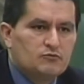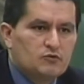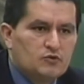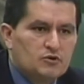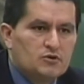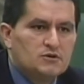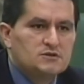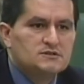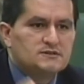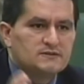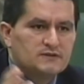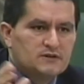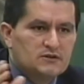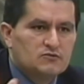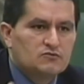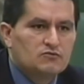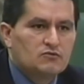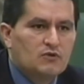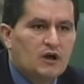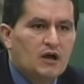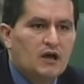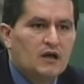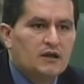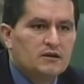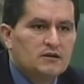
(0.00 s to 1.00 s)
Kurds in
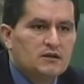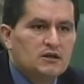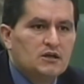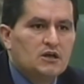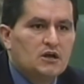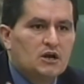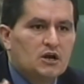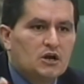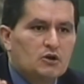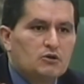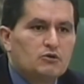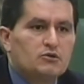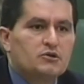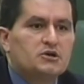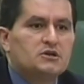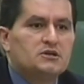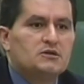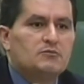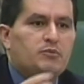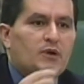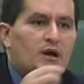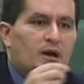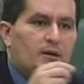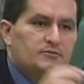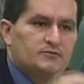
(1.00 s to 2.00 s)
Iran are looking
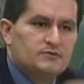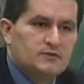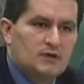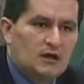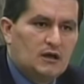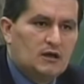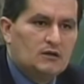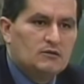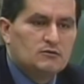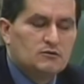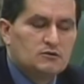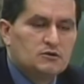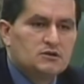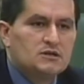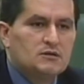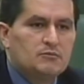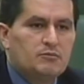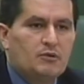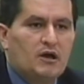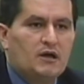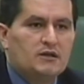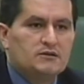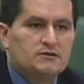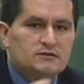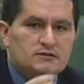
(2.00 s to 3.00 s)

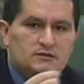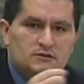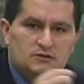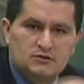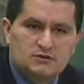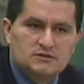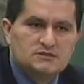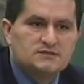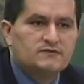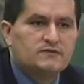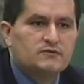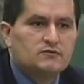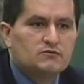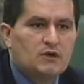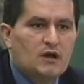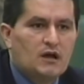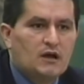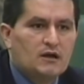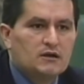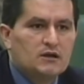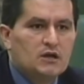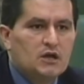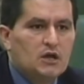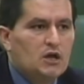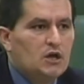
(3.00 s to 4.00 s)
upon to the Kurds of
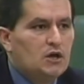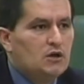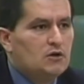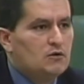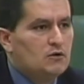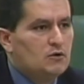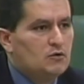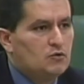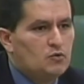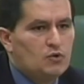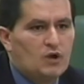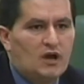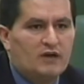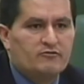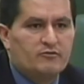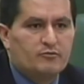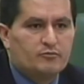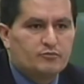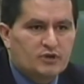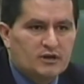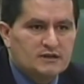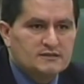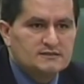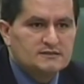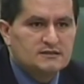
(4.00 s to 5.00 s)
Iraq, who have a
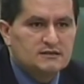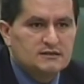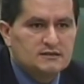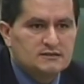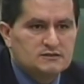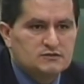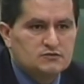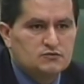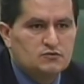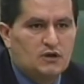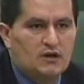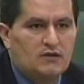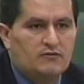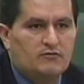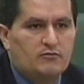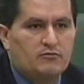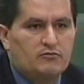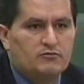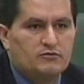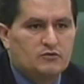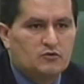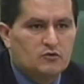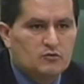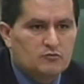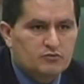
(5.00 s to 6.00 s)
president, who
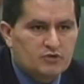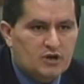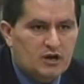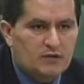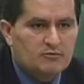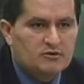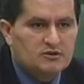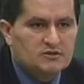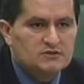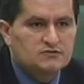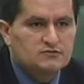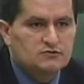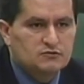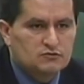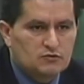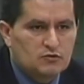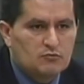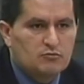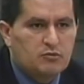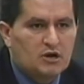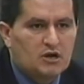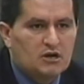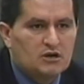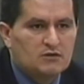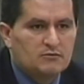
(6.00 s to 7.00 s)
have their own prime minister and their
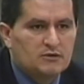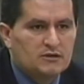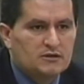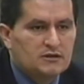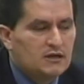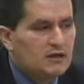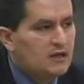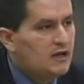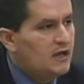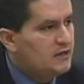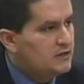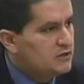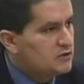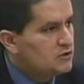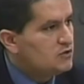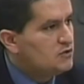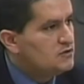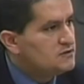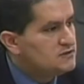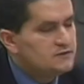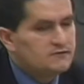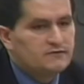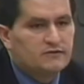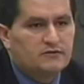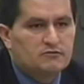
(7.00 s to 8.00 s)
own parliament, and the
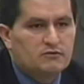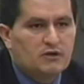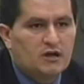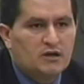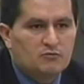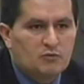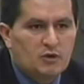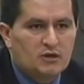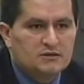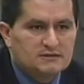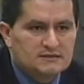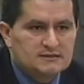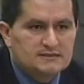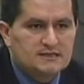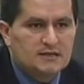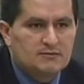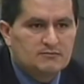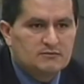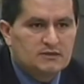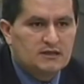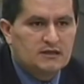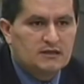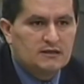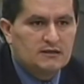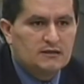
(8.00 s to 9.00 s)
Kurds of Iran want the
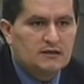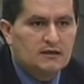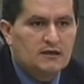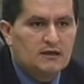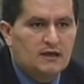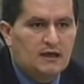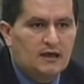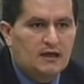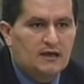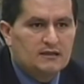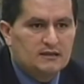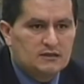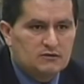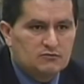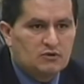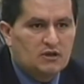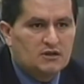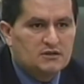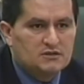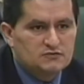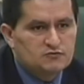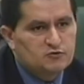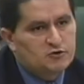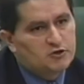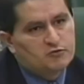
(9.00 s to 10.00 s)
same thing, and
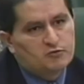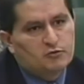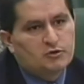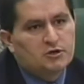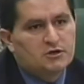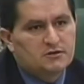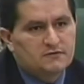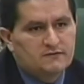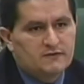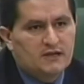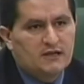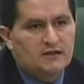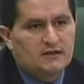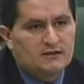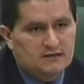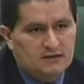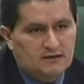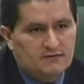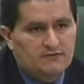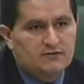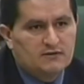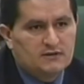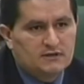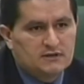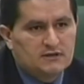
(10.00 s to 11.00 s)
Iran is very worried of that. And
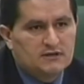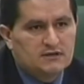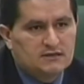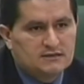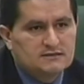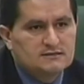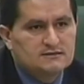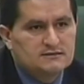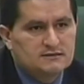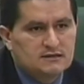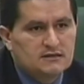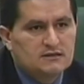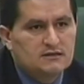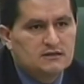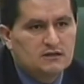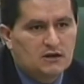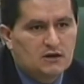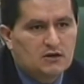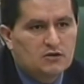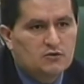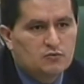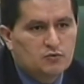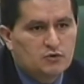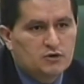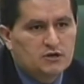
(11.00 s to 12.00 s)
definitely, yes, they
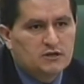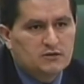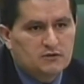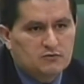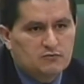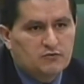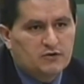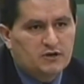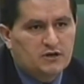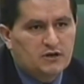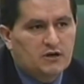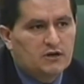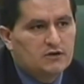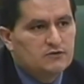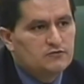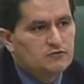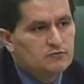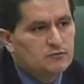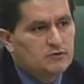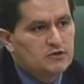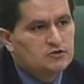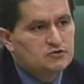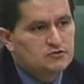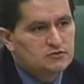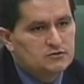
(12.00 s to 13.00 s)
are working very hard
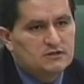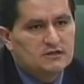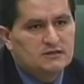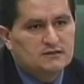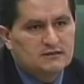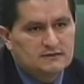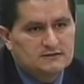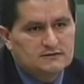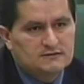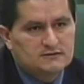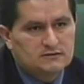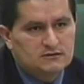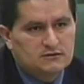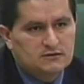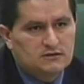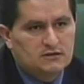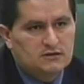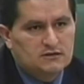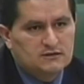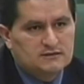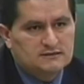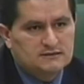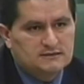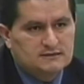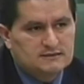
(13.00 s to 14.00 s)
to make sure that doesn't
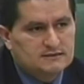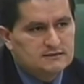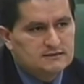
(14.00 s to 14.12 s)
succeed.